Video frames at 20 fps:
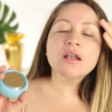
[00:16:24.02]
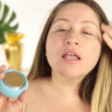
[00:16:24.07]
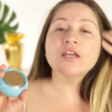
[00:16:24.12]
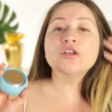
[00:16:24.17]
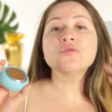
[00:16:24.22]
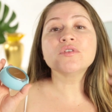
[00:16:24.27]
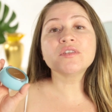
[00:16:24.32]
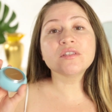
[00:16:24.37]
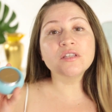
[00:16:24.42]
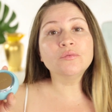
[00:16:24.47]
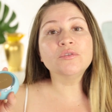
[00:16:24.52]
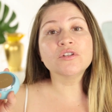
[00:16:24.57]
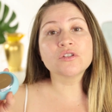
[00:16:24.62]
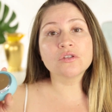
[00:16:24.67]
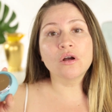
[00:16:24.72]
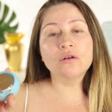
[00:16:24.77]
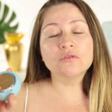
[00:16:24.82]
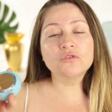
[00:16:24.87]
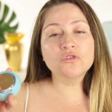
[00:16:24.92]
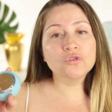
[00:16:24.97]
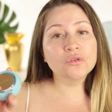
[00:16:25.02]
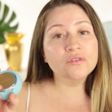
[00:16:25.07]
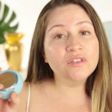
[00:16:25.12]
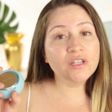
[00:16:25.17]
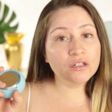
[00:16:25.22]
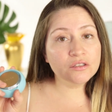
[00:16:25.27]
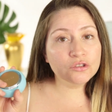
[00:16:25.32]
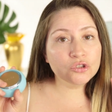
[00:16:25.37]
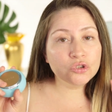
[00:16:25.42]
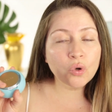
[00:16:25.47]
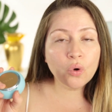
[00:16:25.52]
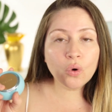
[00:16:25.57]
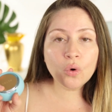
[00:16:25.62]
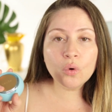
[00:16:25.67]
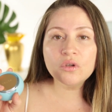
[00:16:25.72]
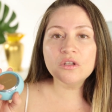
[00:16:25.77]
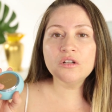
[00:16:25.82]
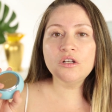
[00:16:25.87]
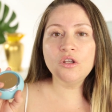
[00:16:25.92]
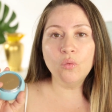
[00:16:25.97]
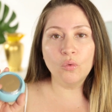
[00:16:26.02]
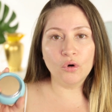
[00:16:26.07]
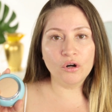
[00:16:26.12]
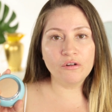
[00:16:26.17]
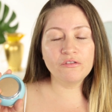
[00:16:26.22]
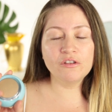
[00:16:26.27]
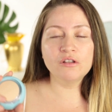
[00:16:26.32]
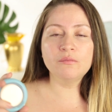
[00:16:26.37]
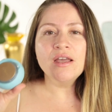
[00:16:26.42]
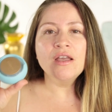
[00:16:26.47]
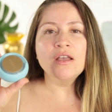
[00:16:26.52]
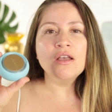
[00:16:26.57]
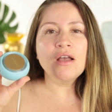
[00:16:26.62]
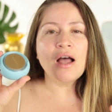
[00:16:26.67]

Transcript: like you see results. So they're totally worth it.